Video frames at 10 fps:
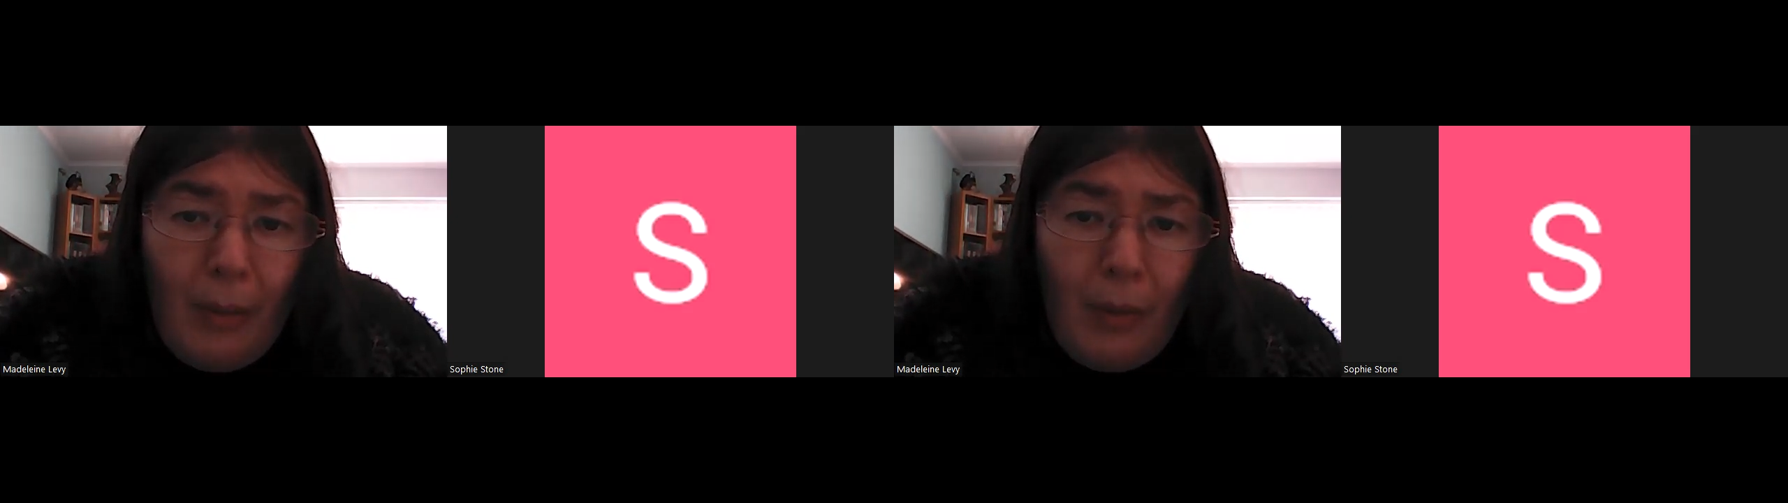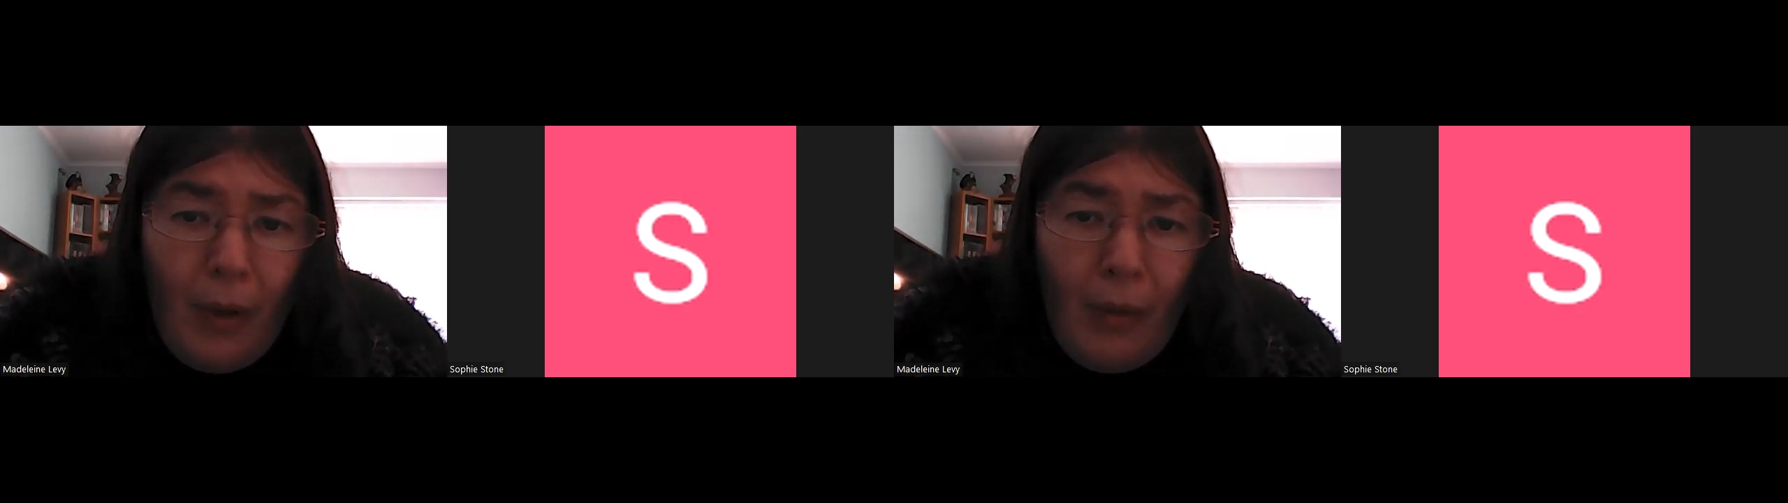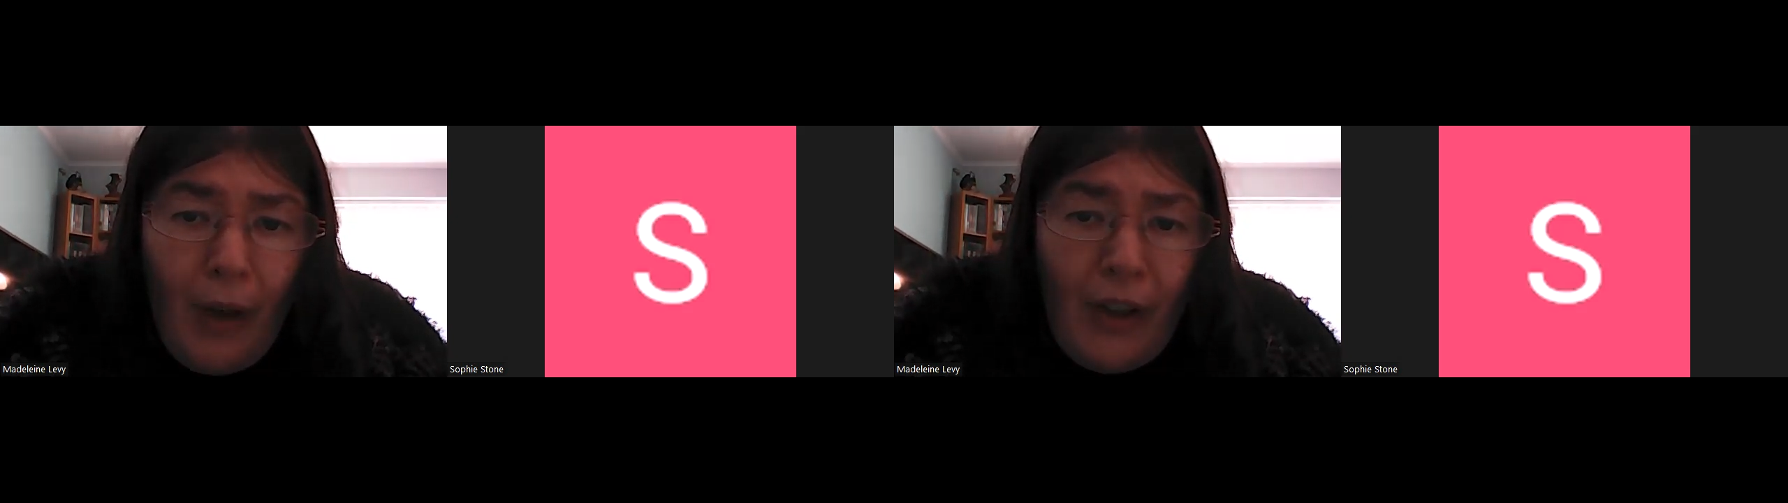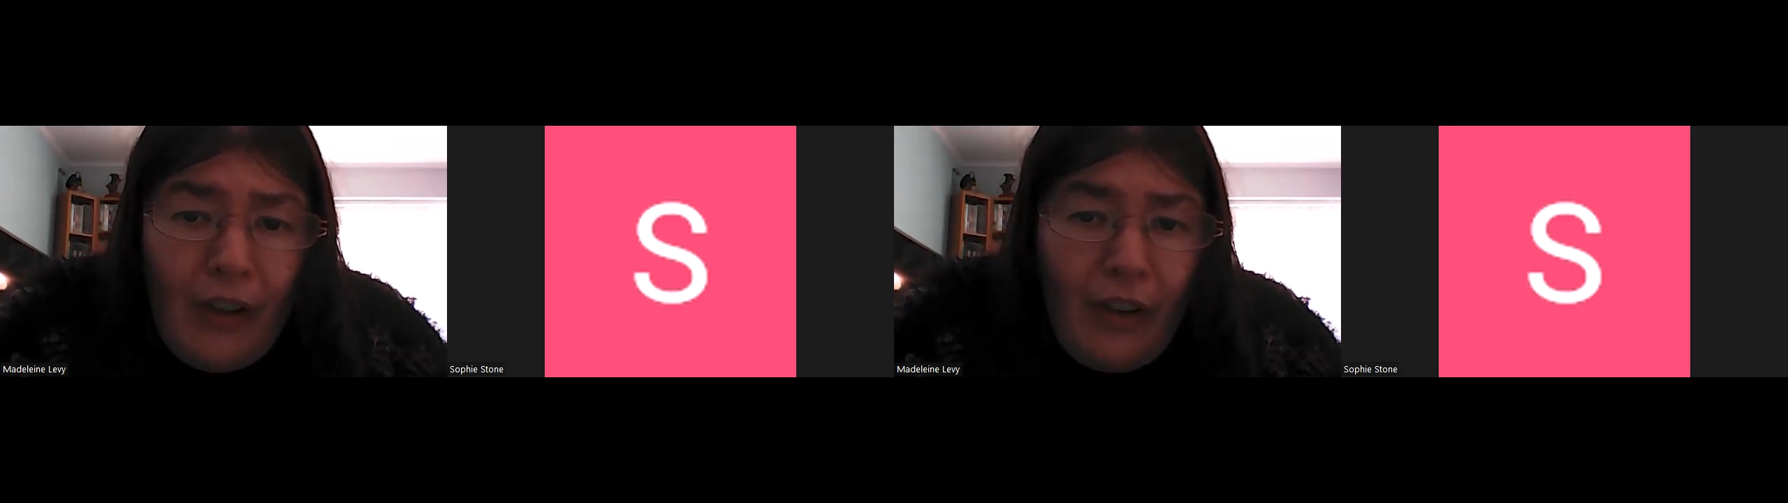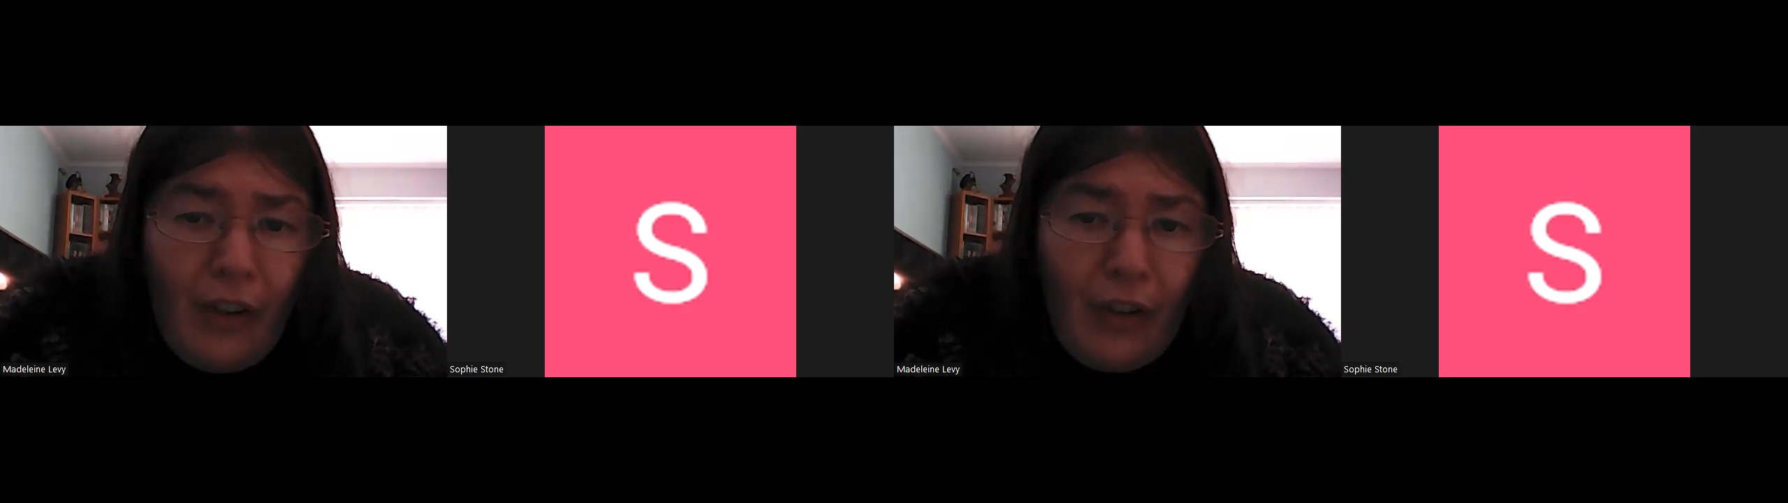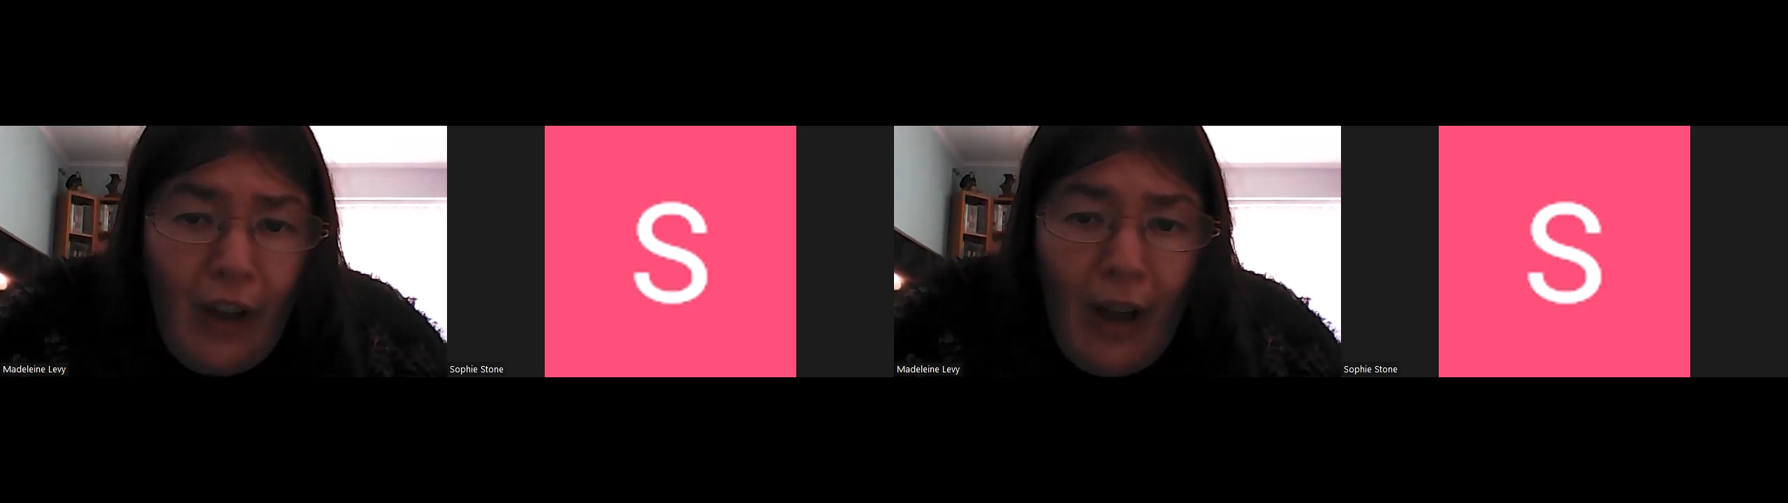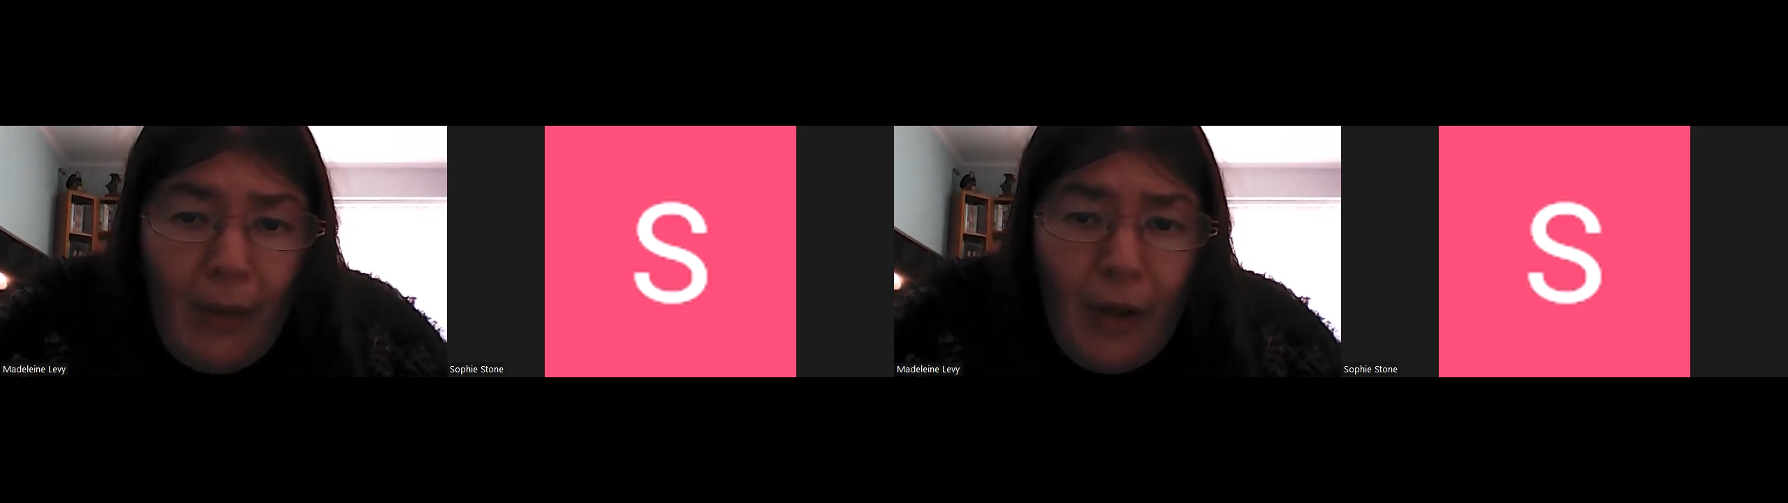provides the start of